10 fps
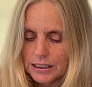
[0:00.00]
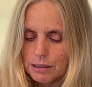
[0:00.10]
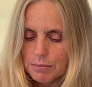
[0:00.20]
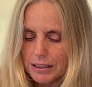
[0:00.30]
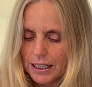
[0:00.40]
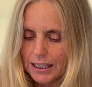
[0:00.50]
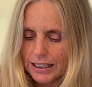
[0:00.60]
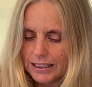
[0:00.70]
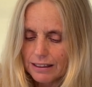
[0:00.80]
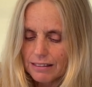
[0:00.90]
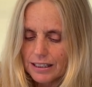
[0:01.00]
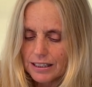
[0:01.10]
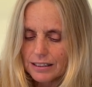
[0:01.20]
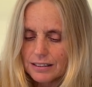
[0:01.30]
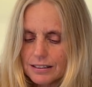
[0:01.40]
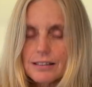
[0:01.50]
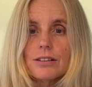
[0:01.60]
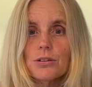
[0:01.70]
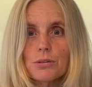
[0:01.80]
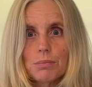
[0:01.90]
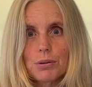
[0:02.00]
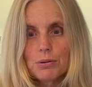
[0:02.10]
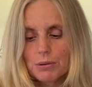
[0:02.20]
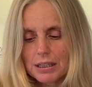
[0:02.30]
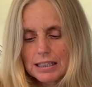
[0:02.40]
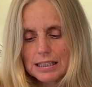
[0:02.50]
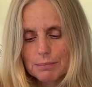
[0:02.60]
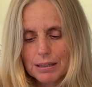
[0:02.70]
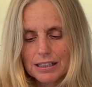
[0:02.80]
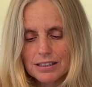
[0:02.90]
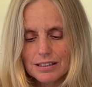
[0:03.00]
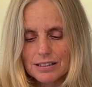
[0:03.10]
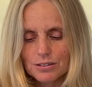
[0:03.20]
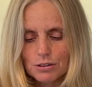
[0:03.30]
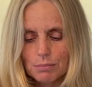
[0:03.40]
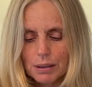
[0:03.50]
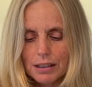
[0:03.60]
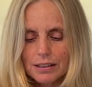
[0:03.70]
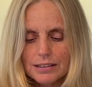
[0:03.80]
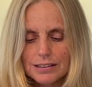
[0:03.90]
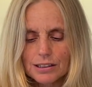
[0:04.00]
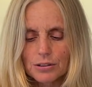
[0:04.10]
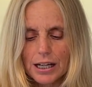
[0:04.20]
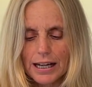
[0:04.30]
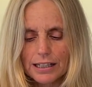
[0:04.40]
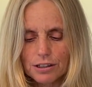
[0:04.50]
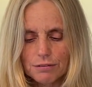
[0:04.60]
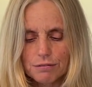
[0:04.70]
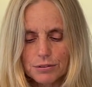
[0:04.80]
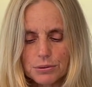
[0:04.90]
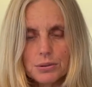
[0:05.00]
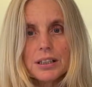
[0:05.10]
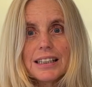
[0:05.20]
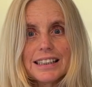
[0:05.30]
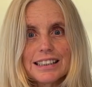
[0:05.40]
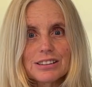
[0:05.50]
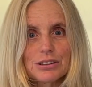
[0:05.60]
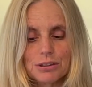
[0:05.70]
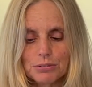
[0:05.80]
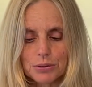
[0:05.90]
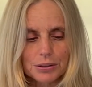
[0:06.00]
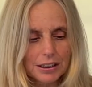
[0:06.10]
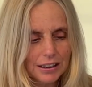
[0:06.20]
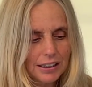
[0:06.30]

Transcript: but I like a thinner soup when it's a blended soup. So I added a full litre of water.